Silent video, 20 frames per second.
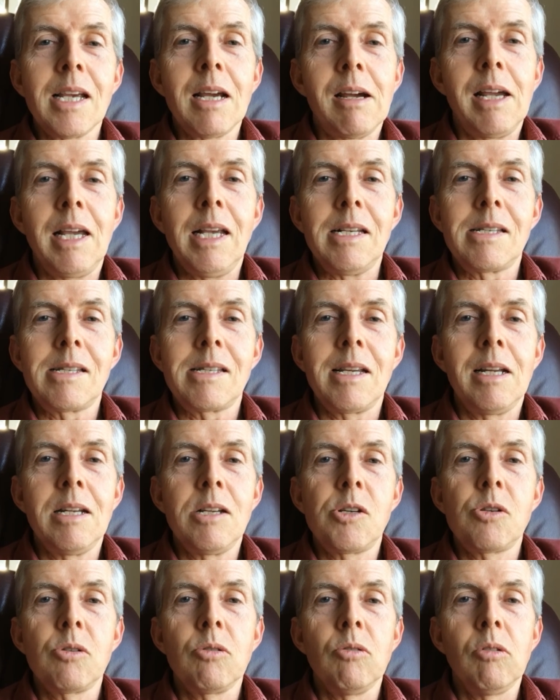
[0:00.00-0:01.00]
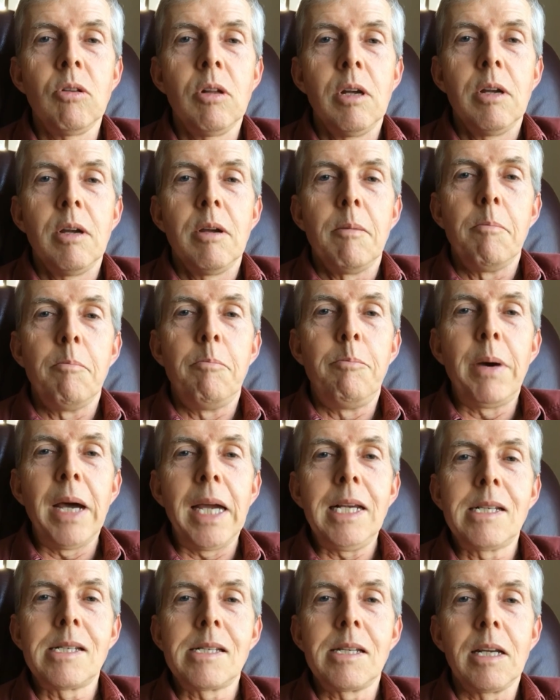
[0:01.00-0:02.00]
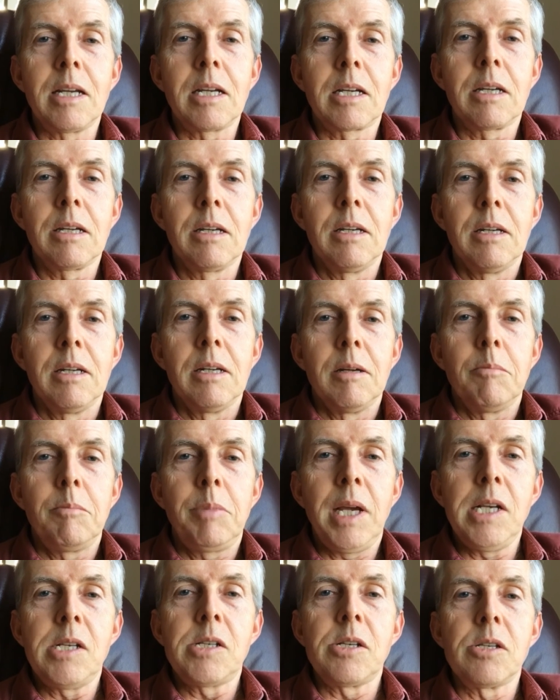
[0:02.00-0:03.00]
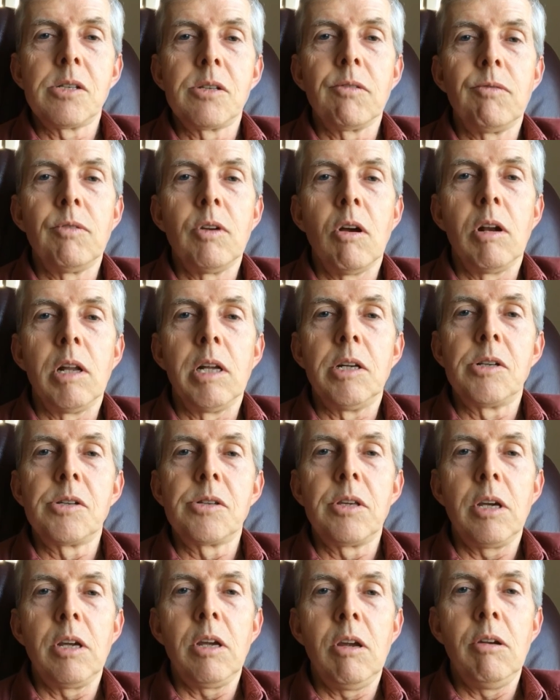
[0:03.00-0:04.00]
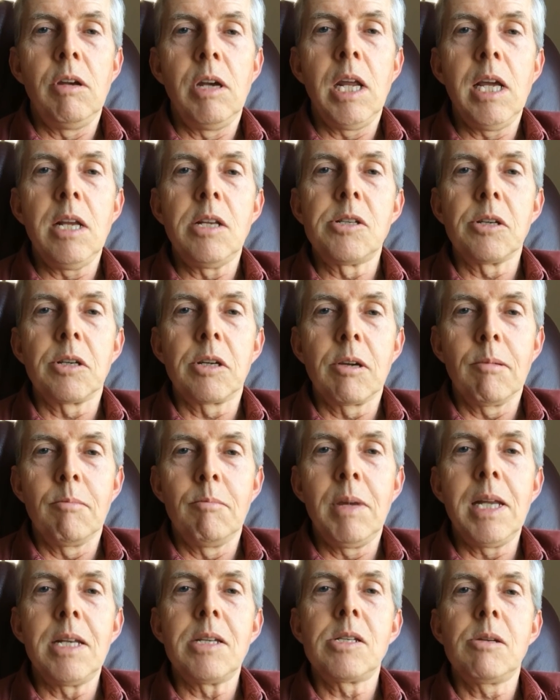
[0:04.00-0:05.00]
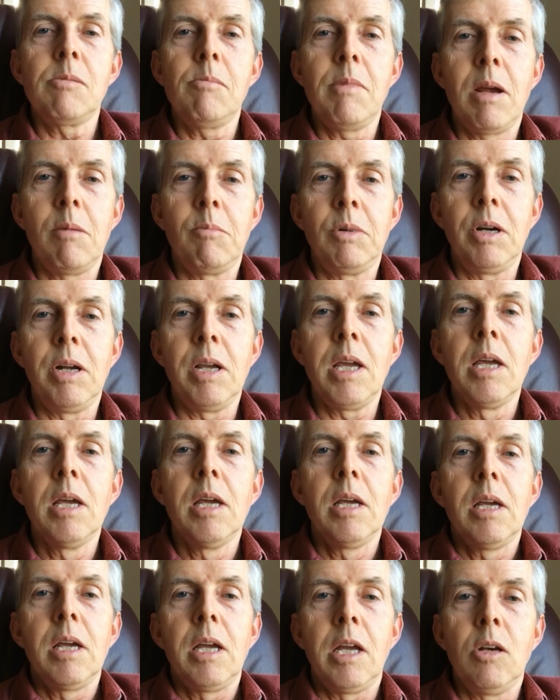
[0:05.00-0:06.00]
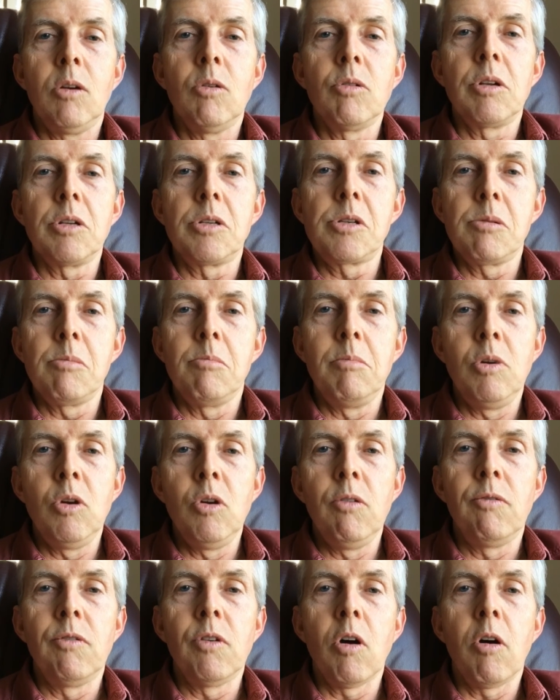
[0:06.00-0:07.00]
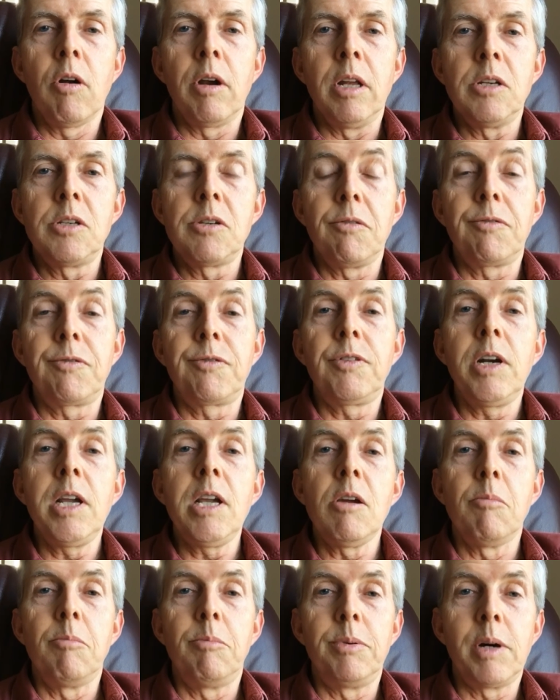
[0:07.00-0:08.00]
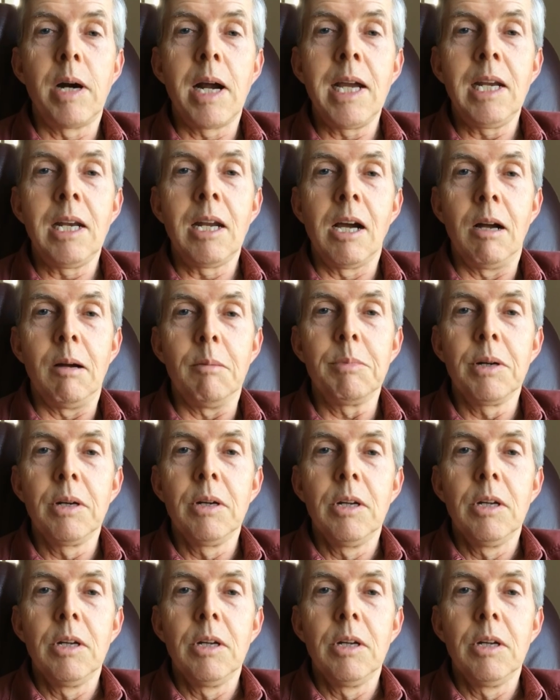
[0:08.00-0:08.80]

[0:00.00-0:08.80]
are essential, basic pieces of knowledge that you need to commit to memory in order to move on and to free your brain up